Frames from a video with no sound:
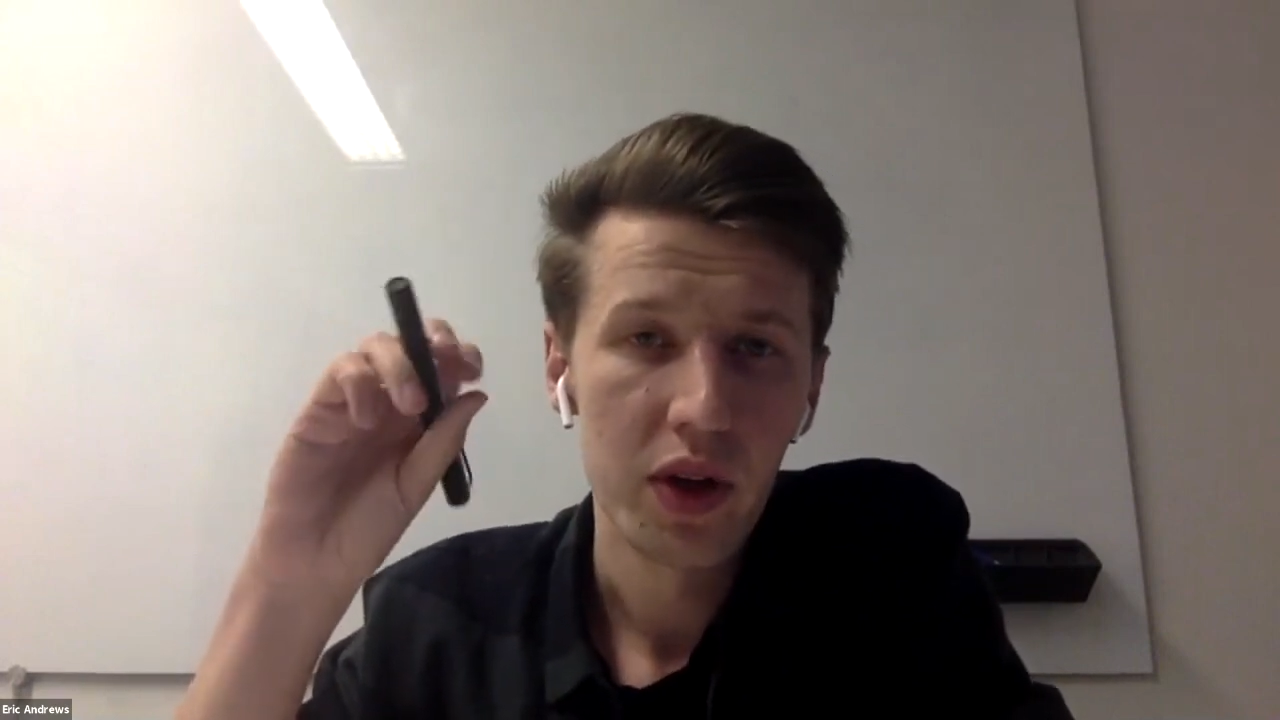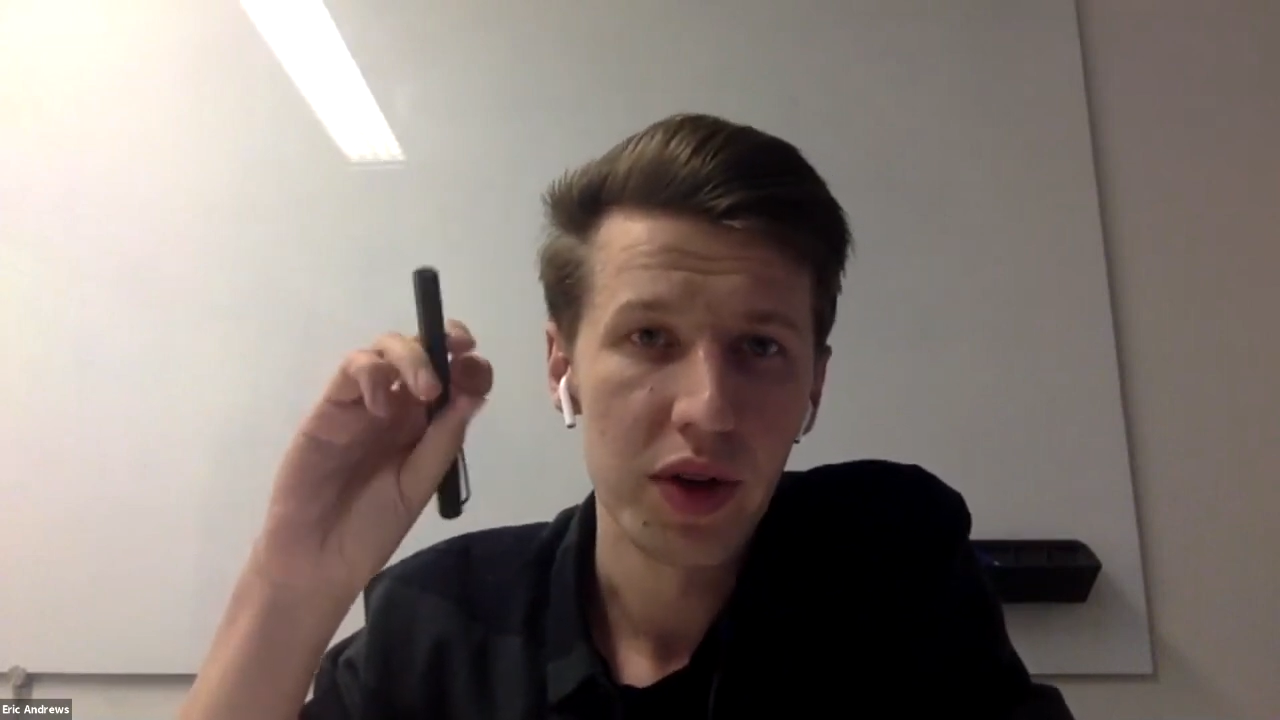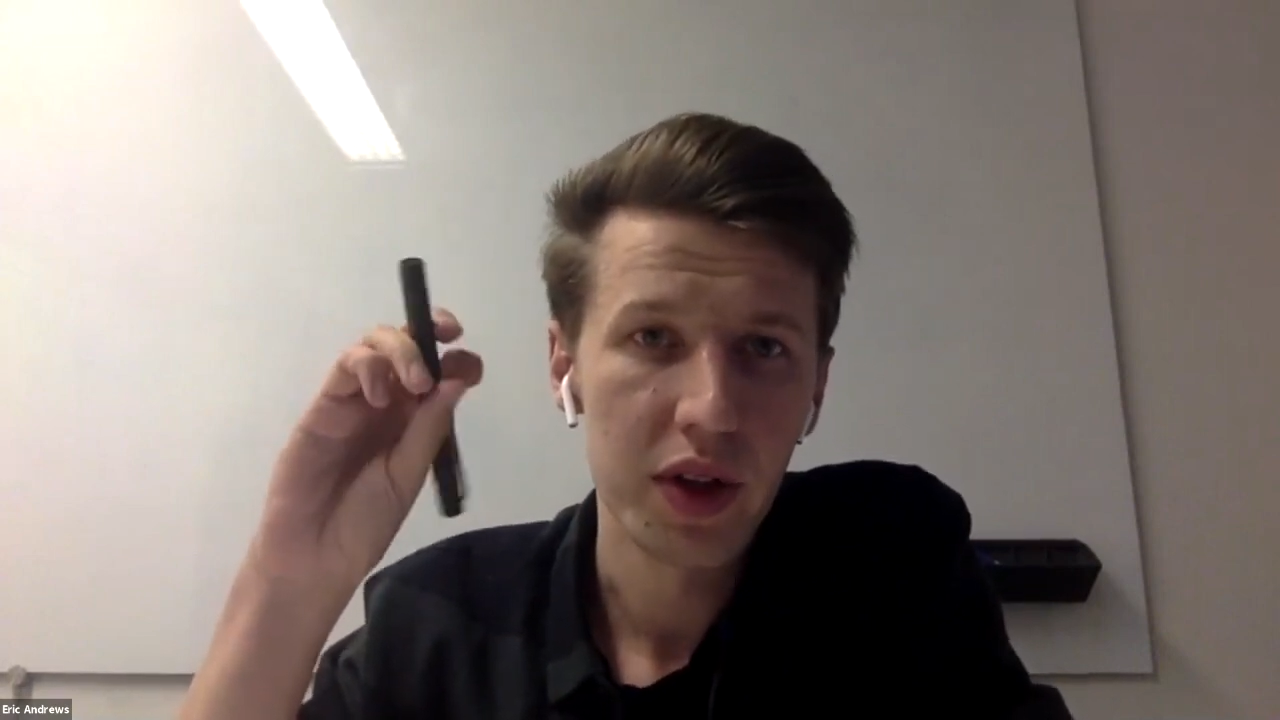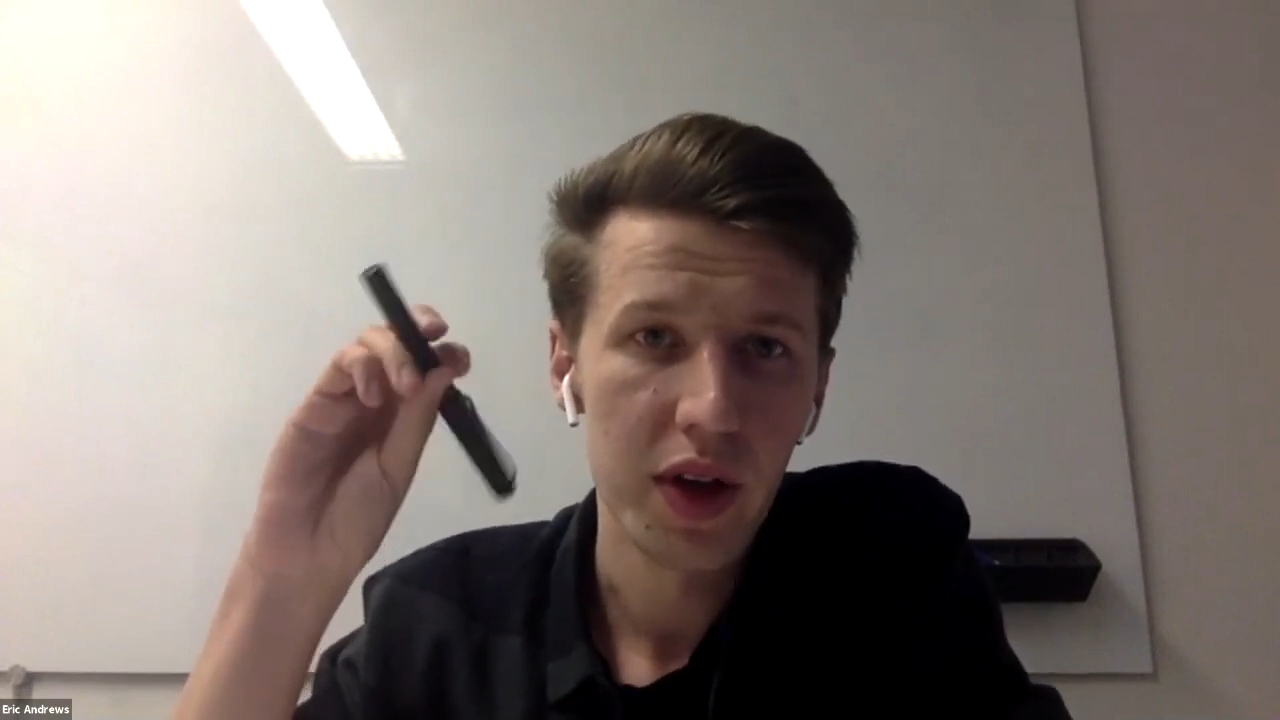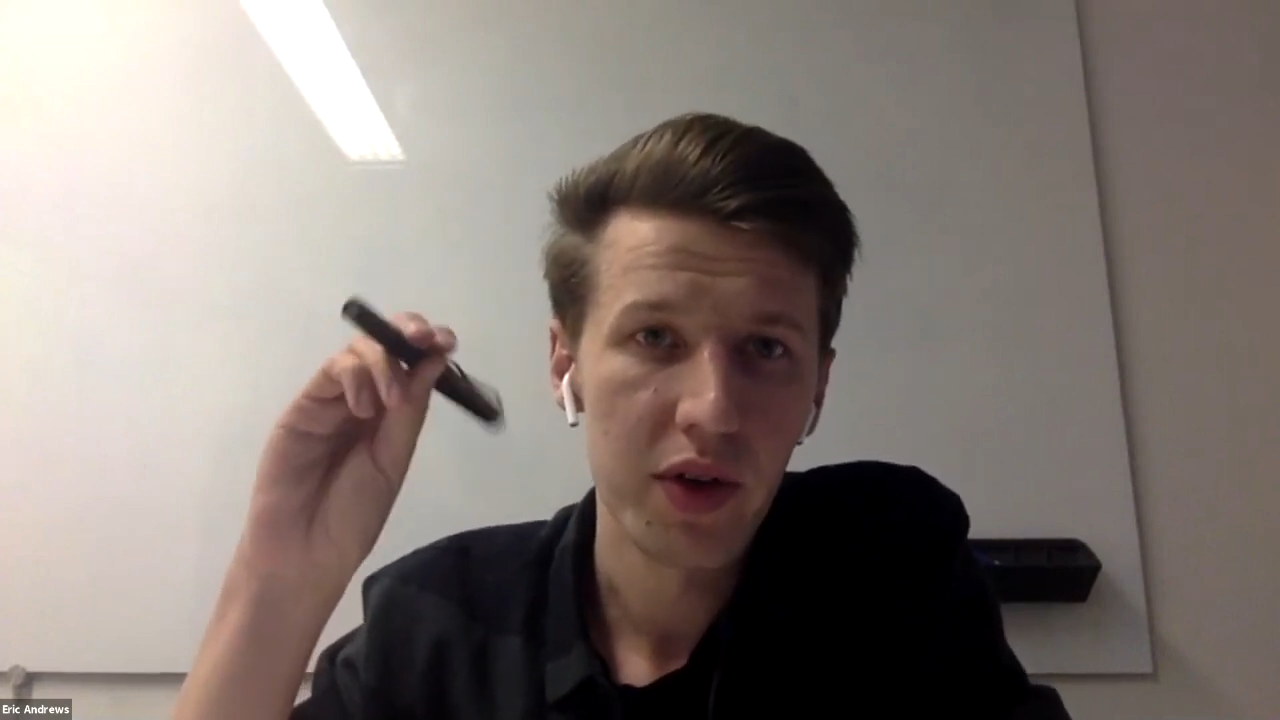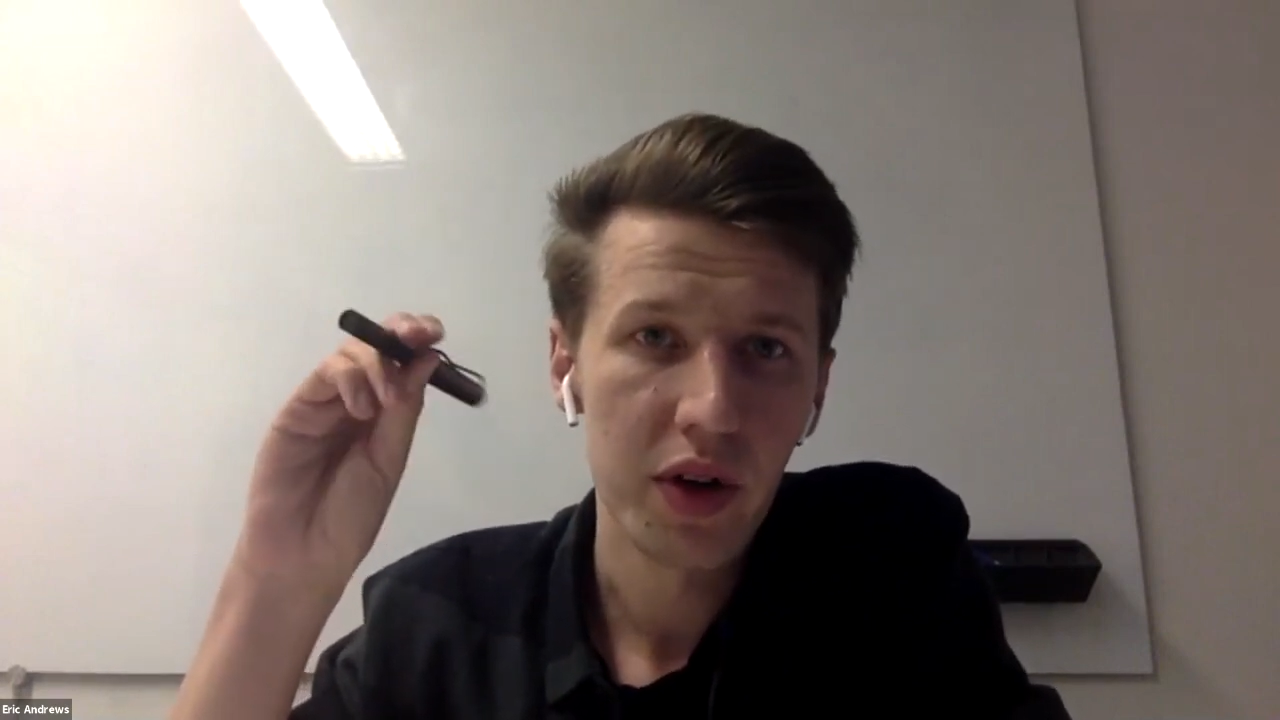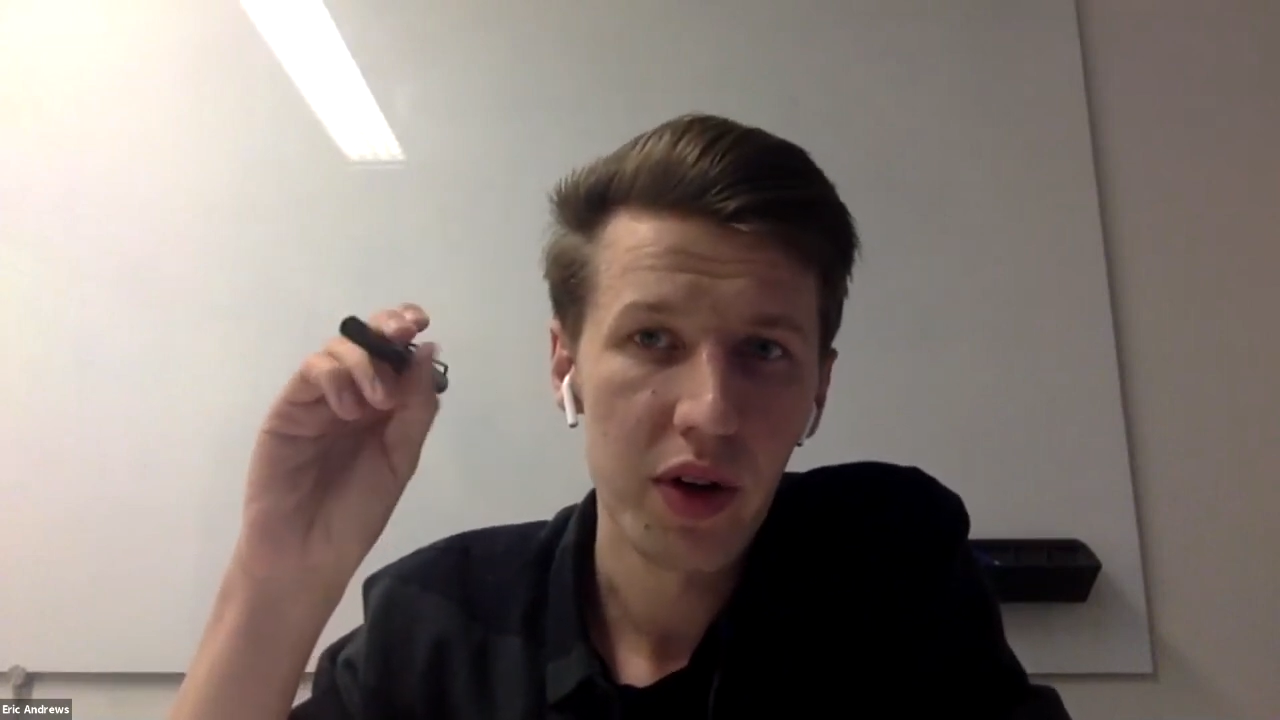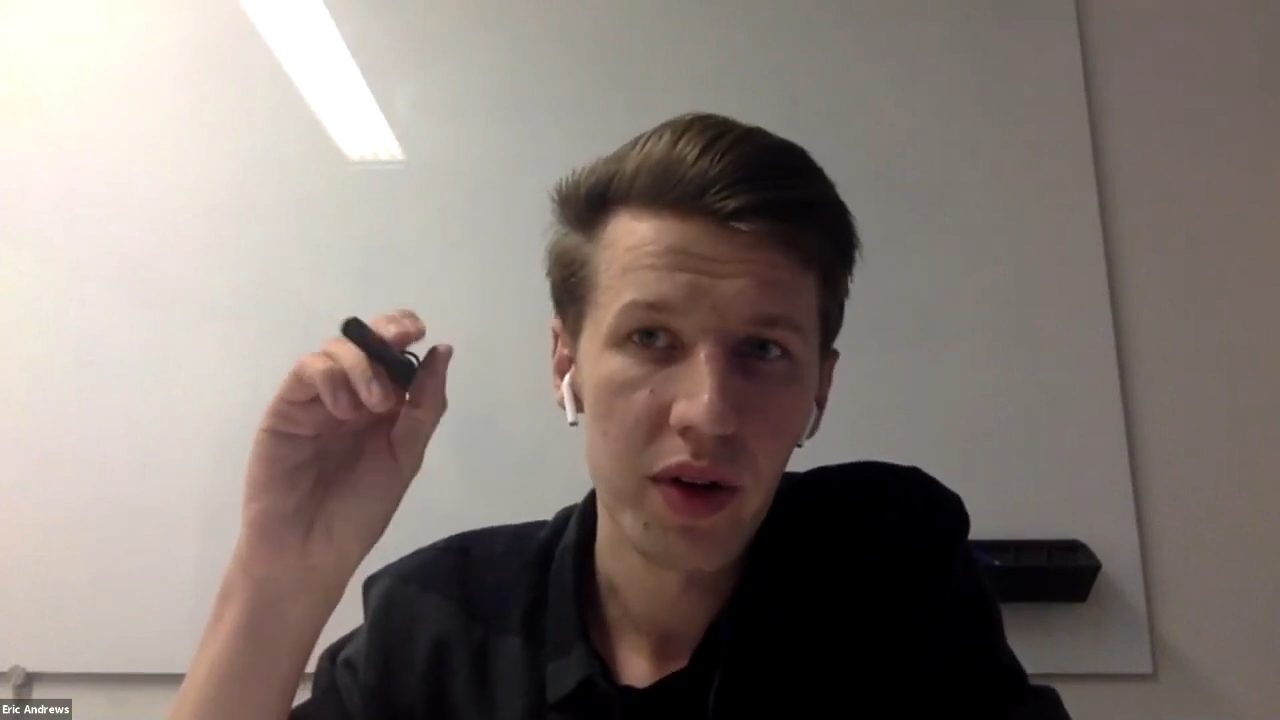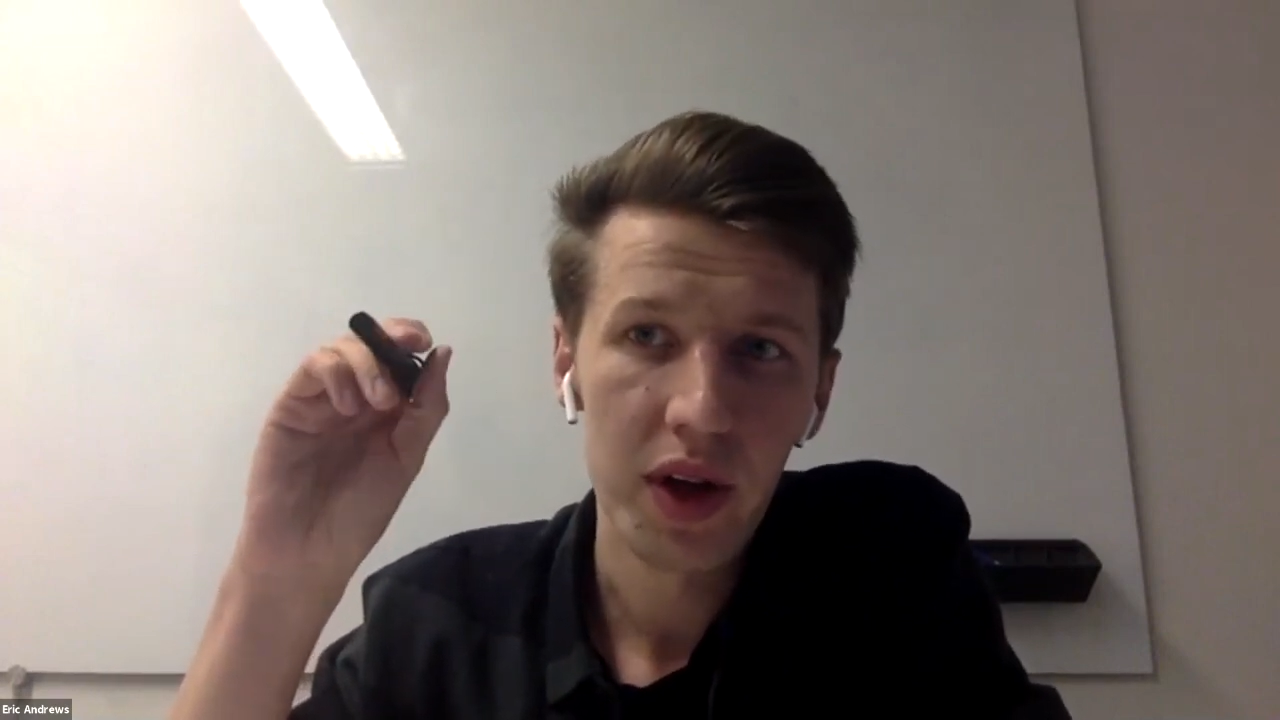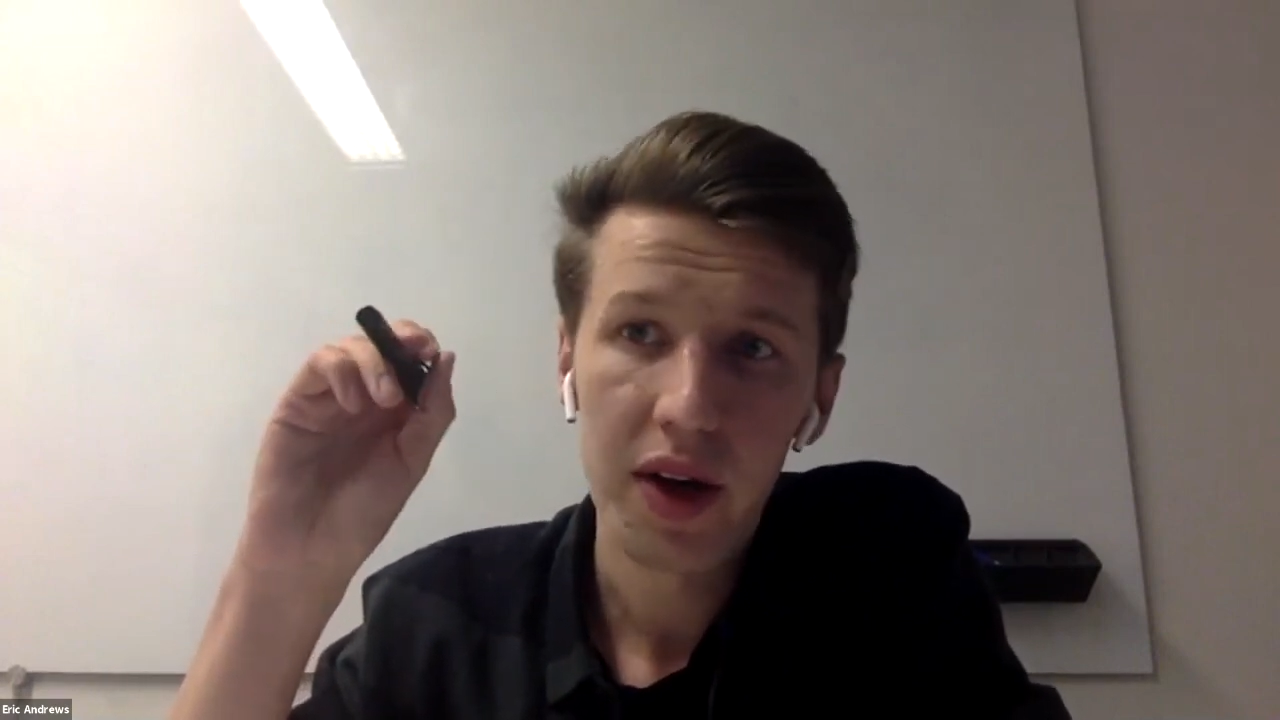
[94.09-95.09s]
during DevCon